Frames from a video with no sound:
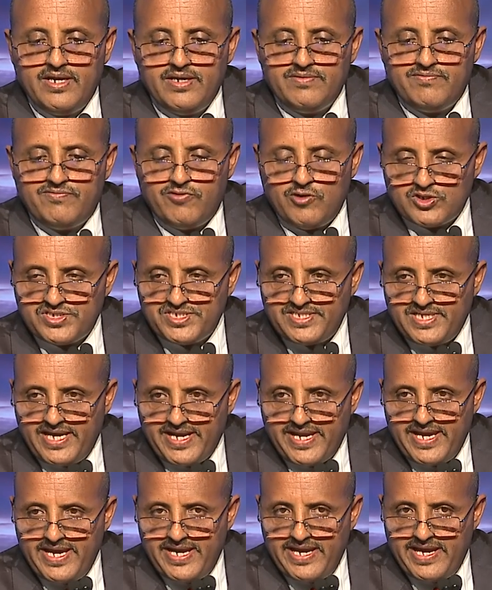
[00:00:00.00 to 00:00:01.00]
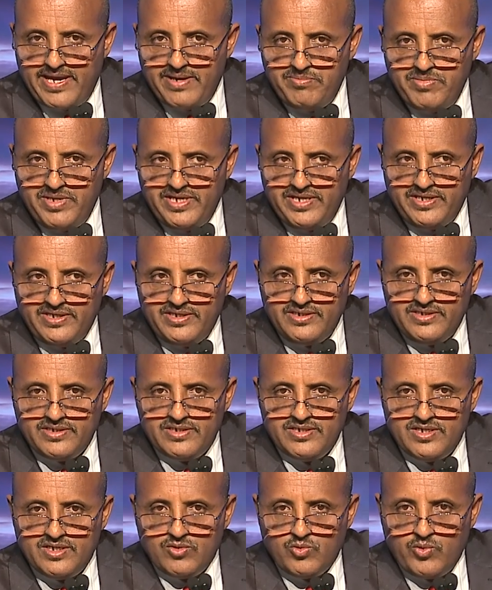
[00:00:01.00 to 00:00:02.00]
4-star airline means
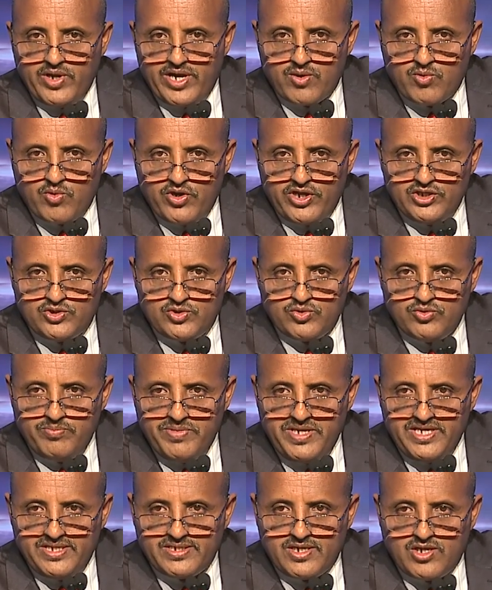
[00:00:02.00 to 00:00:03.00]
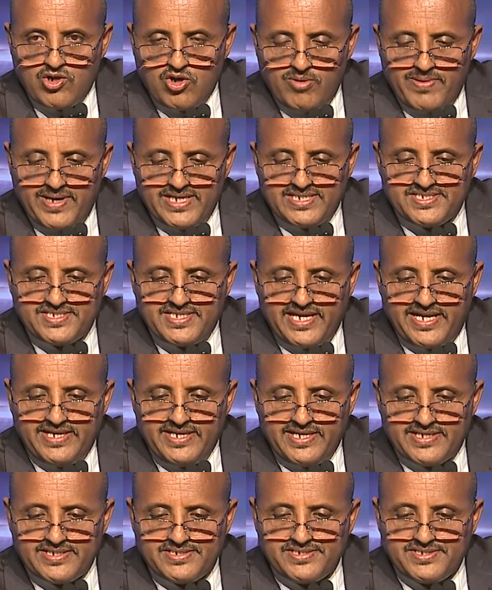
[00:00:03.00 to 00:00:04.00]
we are going to meet global
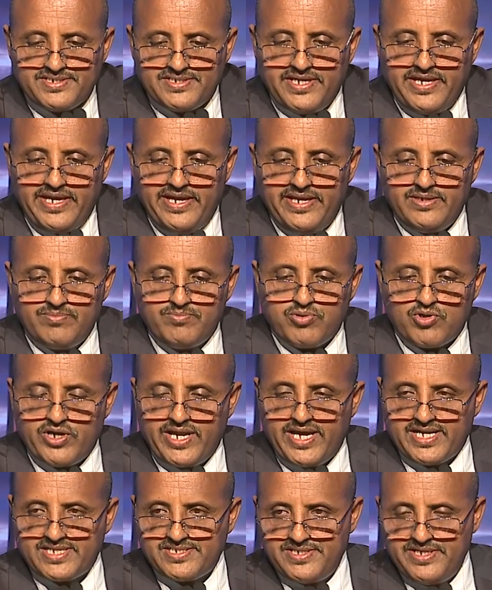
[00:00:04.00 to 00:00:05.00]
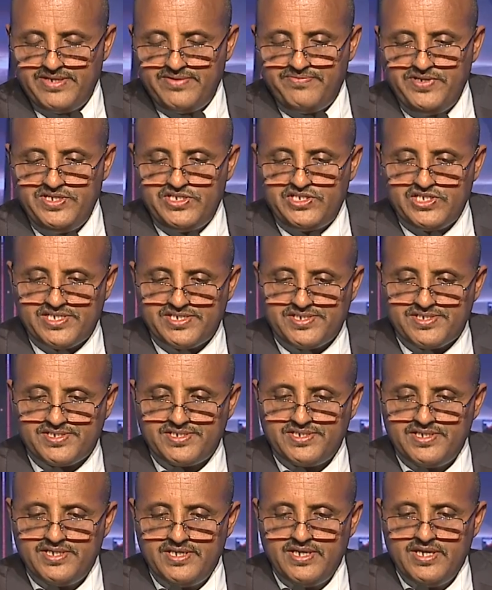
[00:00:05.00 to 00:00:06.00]
standards in products and
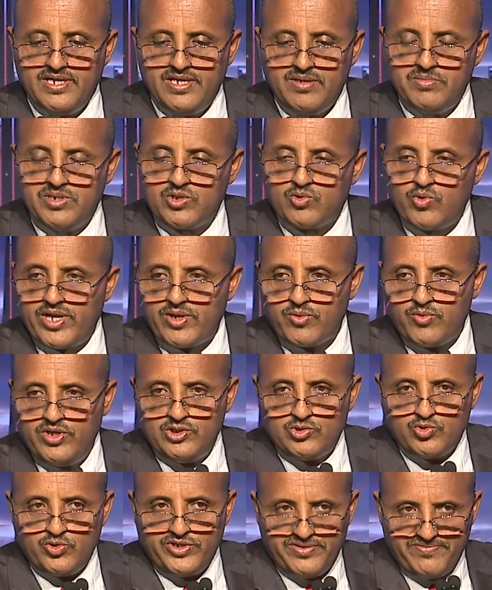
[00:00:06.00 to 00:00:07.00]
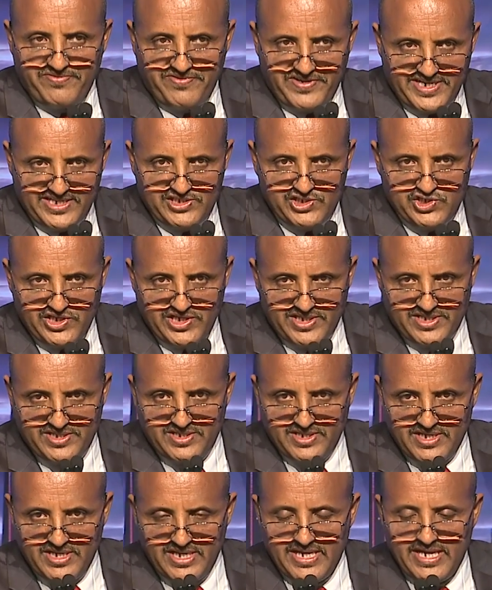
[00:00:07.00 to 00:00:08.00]
features, but we are going to
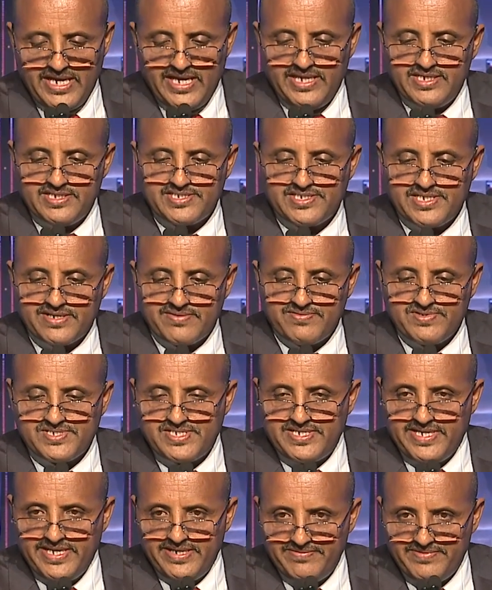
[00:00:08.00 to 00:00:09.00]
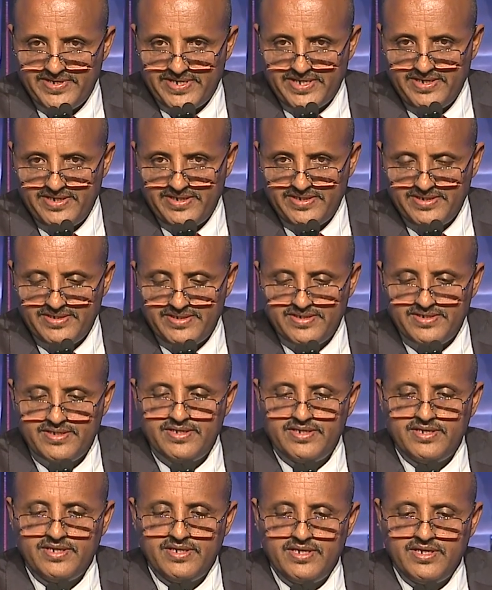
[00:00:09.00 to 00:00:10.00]
differentiate in the service delivery.
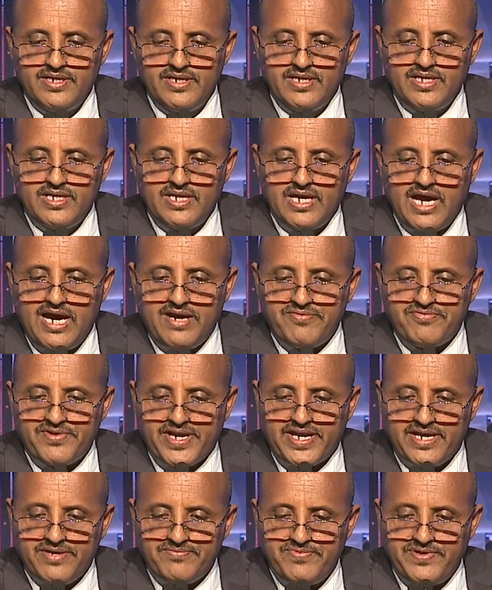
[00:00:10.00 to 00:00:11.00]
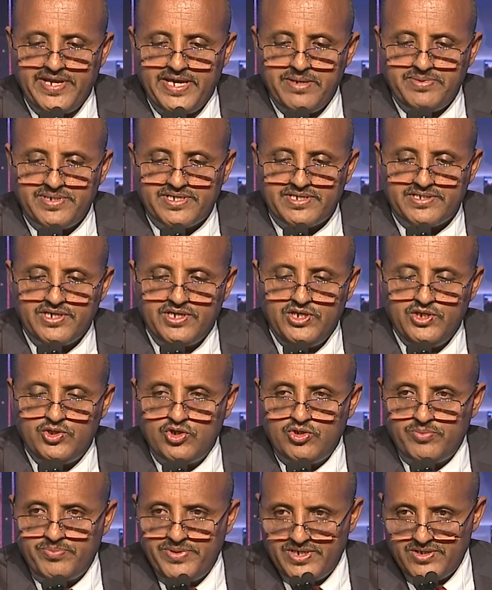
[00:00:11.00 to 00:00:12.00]
African flavored
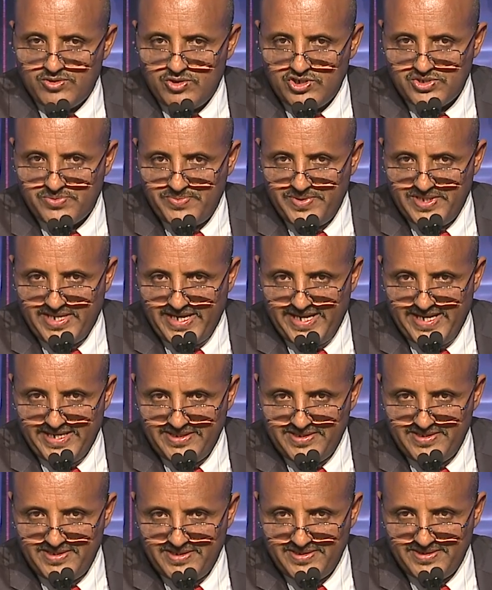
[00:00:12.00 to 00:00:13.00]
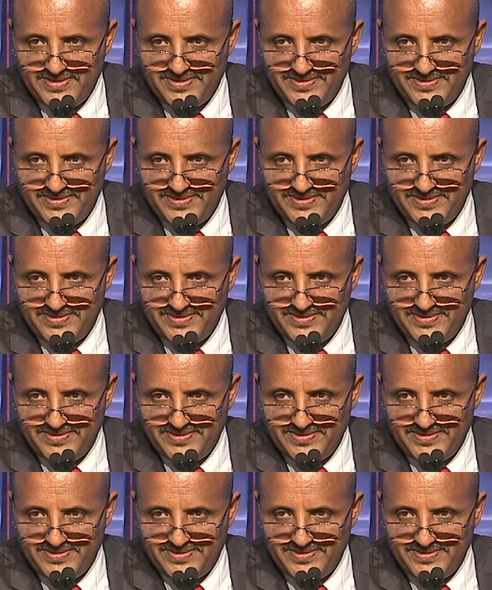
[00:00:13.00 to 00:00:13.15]
Ethiopian hospitality.